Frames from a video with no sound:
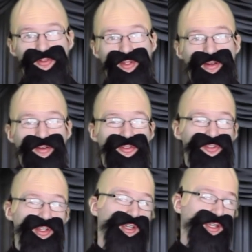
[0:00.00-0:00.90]

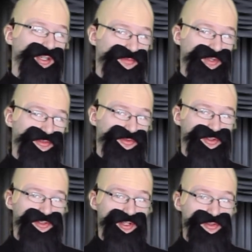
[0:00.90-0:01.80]
guitarist and a master
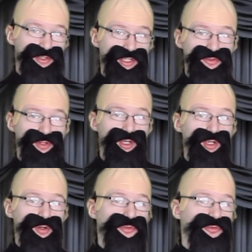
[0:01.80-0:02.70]
guitar teacher
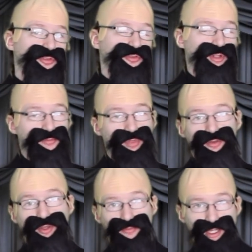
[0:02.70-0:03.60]
understand
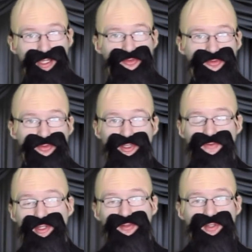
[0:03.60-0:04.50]
both the mastery
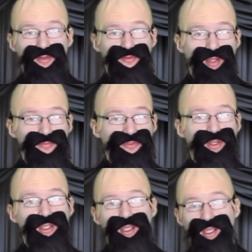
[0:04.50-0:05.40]
of these concepts
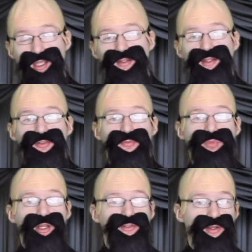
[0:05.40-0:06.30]
and how to
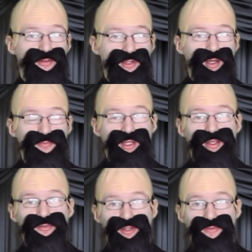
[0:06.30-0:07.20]
break down
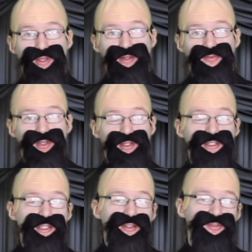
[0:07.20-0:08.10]
complex and advanced
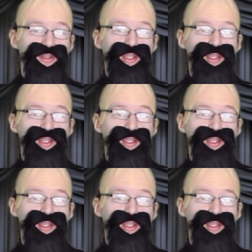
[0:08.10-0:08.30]
ideas